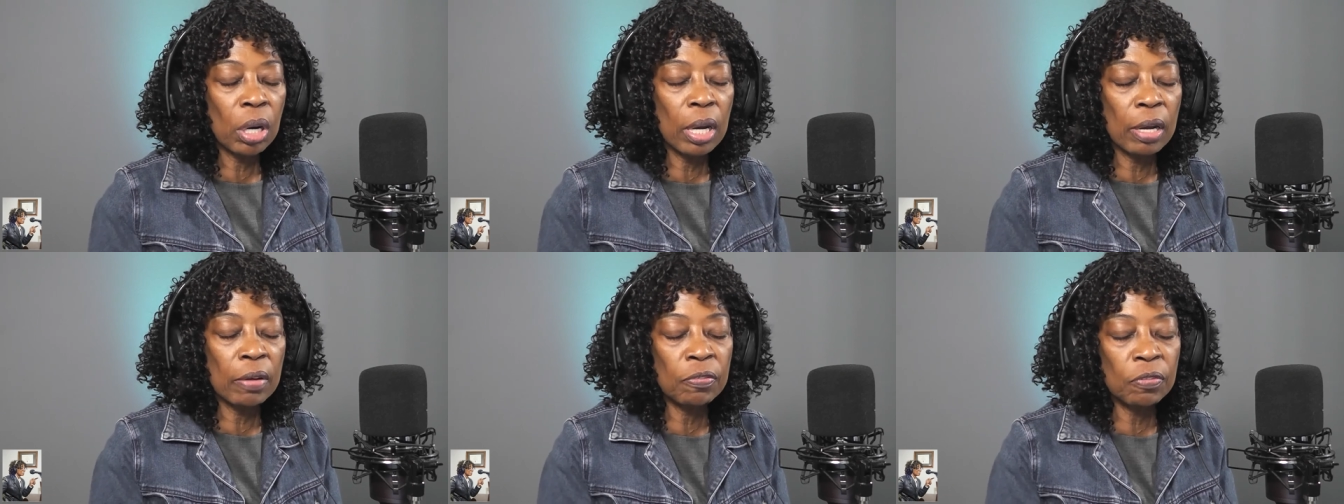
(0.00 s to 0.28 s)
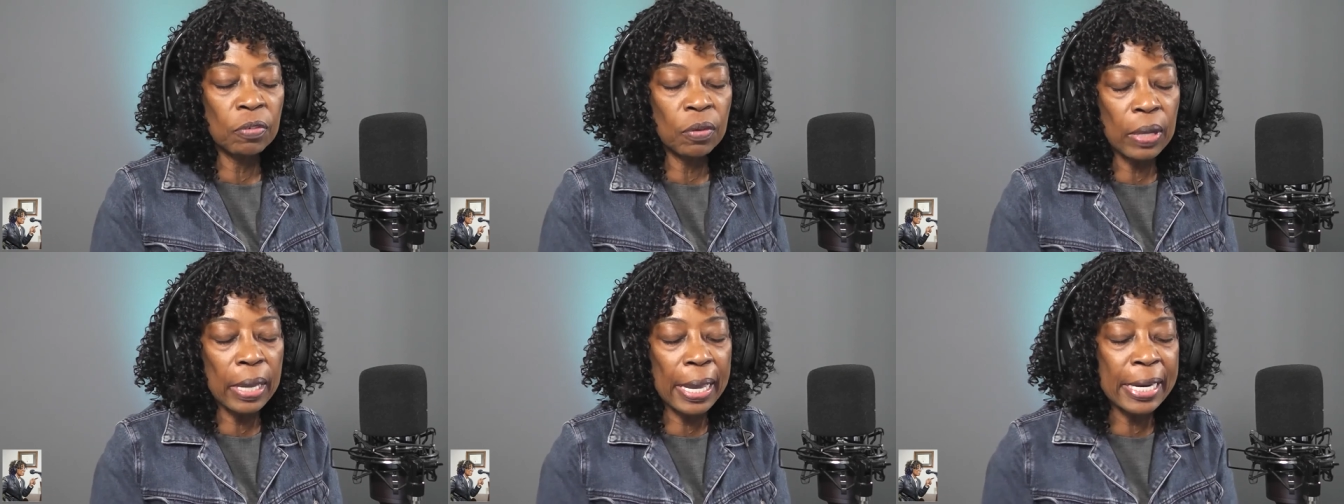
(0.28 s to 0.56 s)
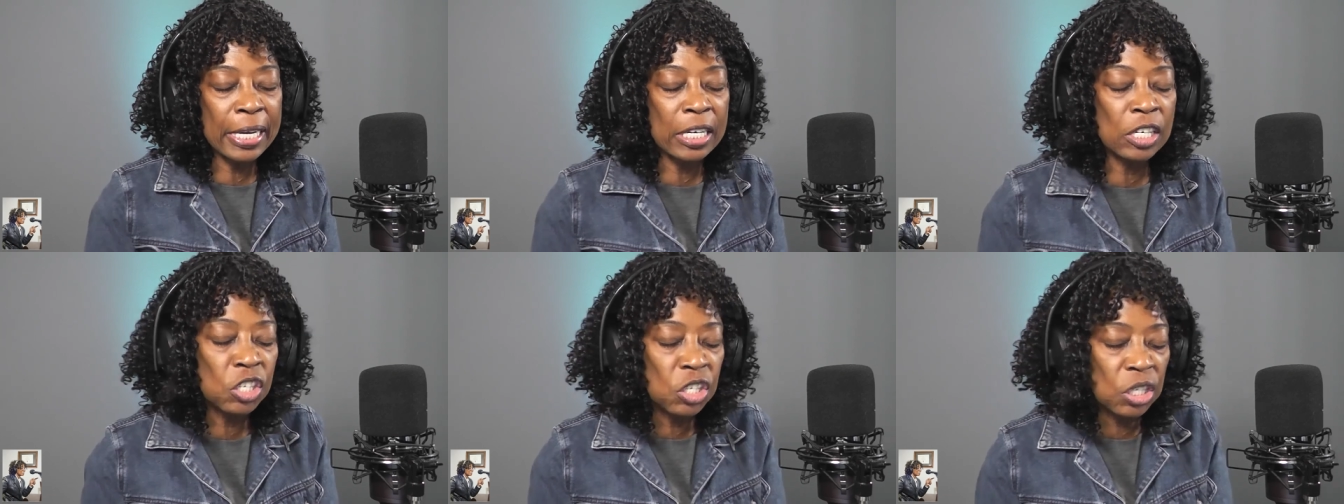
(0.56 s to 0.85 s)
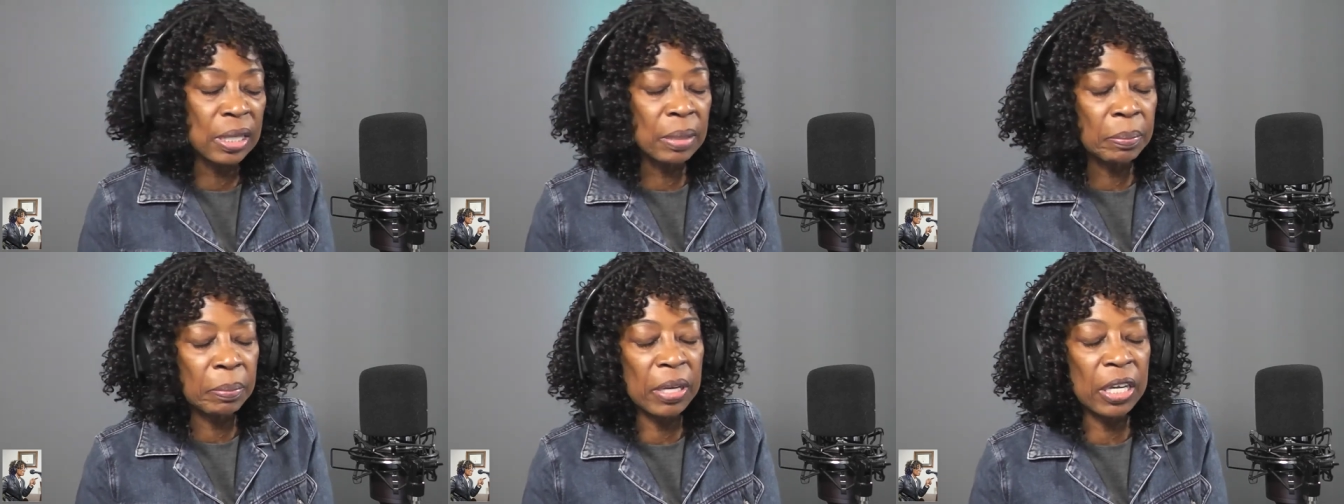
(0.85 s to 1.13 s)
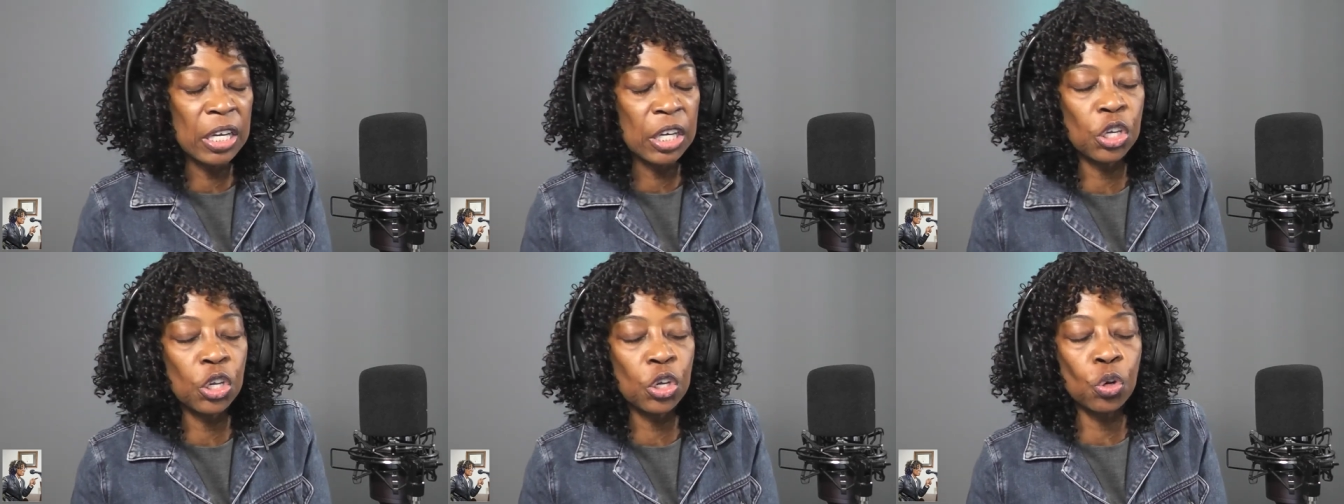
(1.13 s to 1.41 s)
of
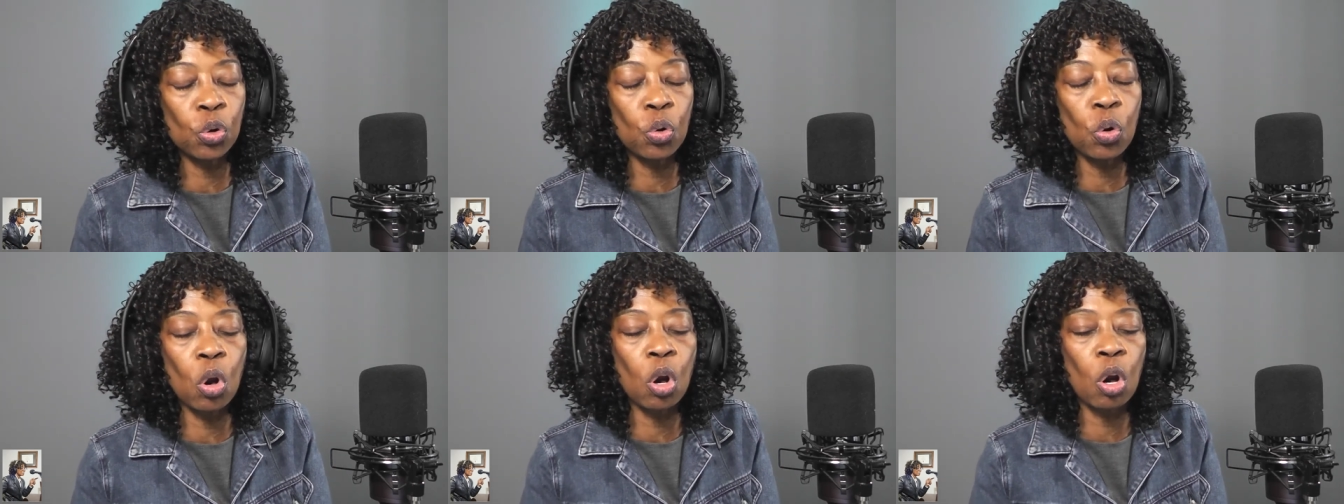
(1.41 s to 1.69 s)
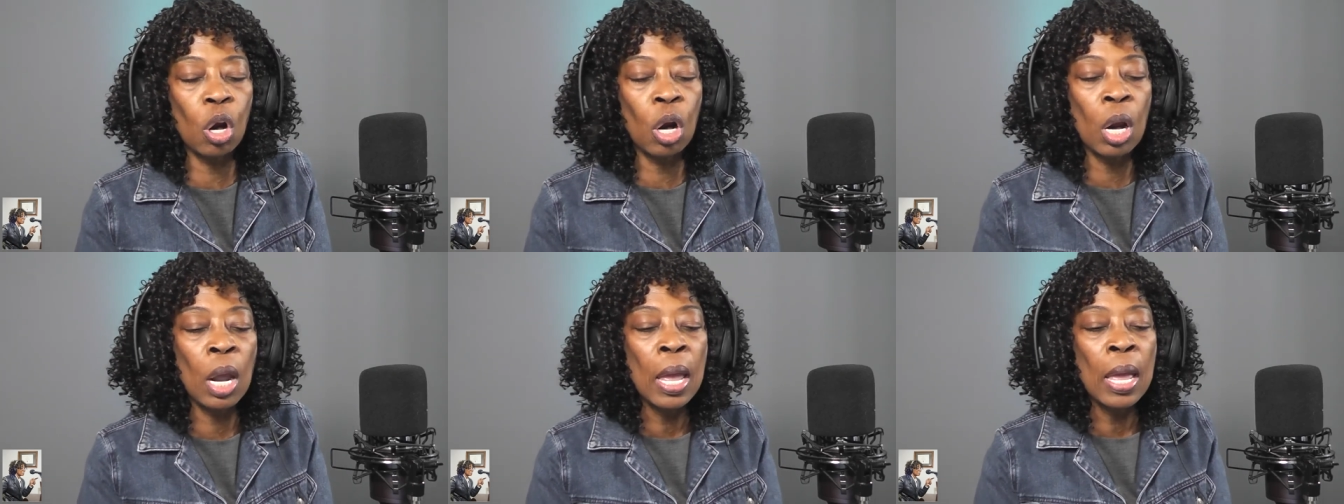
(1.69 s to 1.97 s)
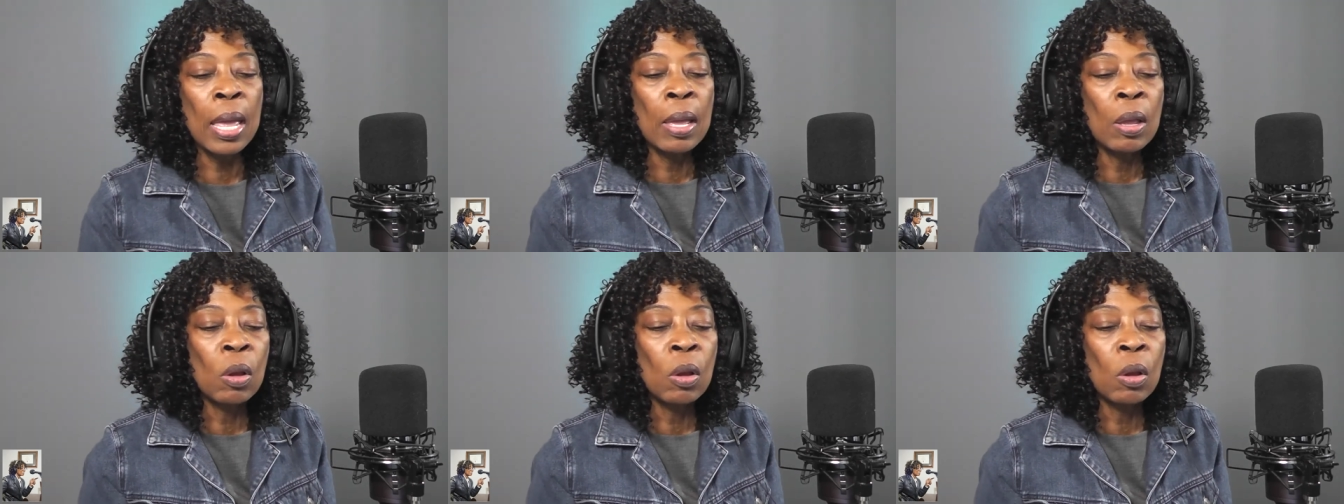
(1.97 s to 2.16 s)
HCBU, or